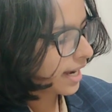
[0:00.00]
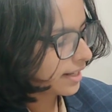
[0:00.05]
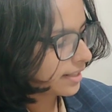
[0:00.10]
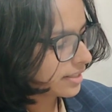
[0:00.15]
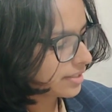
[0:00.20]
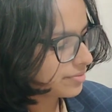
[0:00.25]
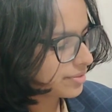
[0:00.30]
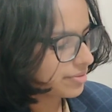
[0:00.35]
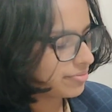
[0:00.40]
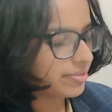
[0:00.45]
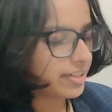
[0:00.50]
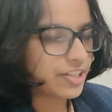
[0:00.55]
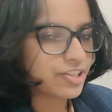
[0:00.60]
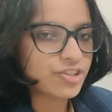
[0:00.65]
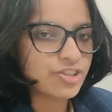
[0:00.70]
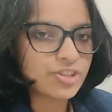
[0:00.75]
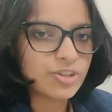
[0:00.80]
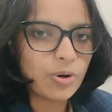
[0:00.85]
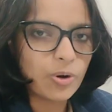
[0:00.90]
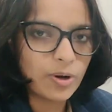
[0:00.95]
of reflection
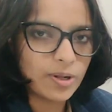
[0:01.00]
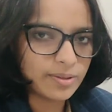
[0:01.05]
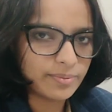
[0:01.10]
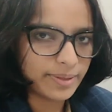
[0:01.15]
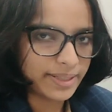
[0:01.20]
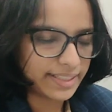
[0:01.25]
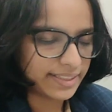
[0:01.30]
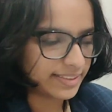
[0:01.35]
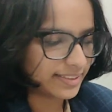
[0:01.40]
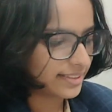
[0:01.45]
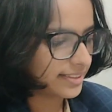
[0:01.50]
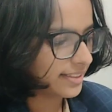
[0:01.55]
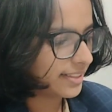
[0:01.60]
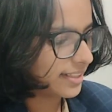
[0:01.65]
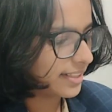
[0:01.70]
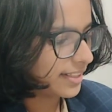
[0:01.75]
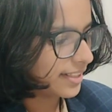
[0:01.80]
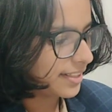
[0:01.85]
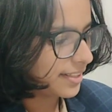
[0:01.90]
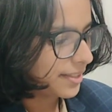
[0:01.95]
always.
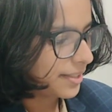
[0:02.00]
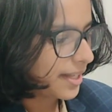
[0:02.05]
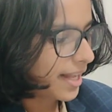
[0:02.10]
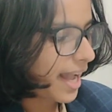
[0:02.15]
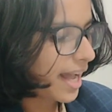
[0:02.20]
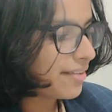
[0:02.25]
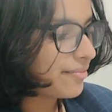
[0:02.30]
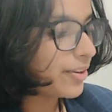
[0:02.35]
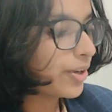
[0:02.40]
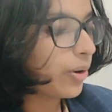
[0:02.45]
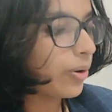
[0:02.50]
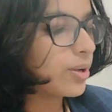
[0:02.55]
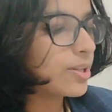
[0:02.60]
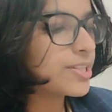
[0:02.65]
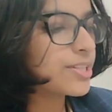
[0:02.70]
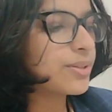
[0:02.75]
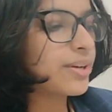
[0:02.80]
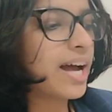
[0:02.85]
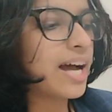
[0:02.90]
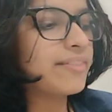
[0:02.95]
And we
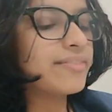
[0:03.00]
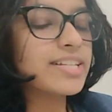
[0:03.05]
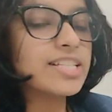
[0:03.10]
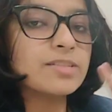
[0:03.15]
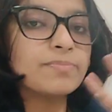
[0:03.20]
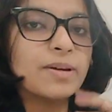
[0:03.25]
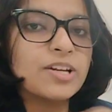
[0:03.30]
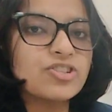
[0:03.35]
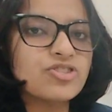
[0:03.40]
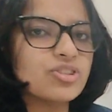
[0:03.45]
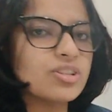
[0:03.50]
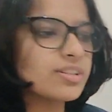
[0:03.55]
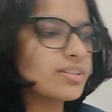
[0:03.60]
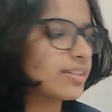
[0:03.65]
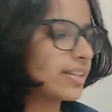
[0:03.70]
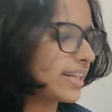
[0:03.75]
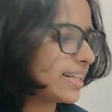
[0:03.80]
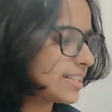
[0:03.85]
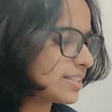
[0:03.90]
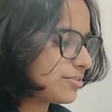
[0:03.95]
also have a special
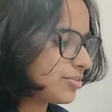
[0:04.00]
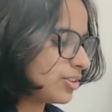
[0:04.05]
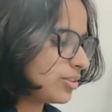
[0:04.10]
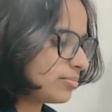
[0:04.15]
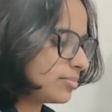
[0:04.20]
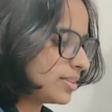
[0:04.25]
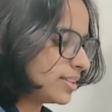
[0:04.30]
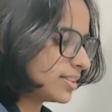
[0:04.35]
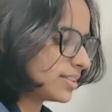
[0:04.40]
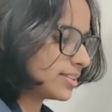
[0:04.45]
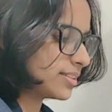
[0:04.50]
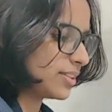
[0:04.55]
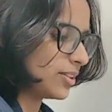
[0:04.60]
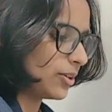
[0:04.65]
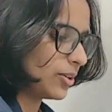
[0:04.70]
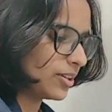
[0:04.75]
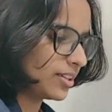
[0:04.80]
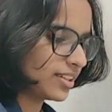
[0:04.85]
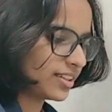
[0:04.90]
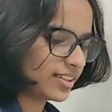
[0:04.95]
case from this law.